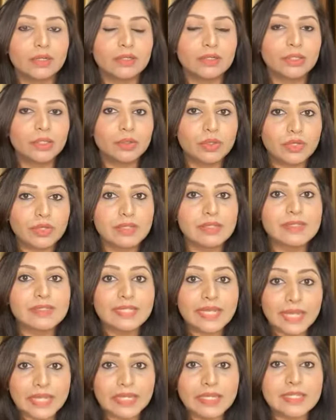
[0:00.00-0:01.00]
your
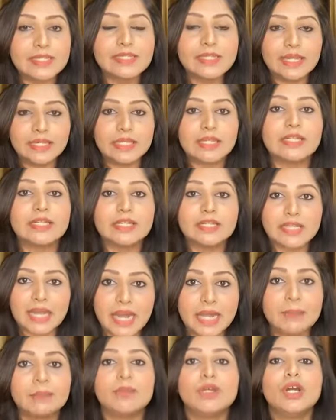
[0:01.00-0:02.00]
skin is taking the
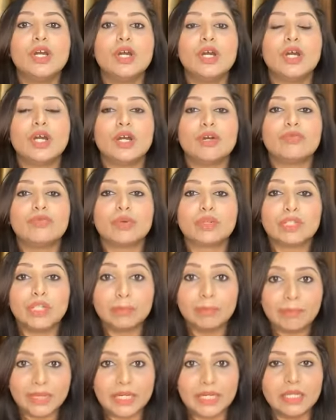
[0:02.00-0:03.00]
time for the
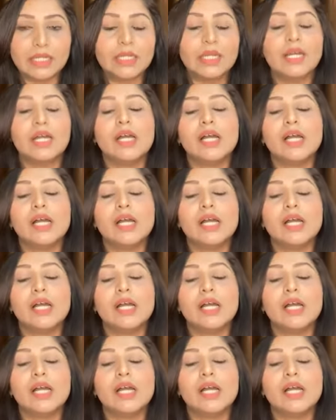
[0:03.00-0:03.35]
peel,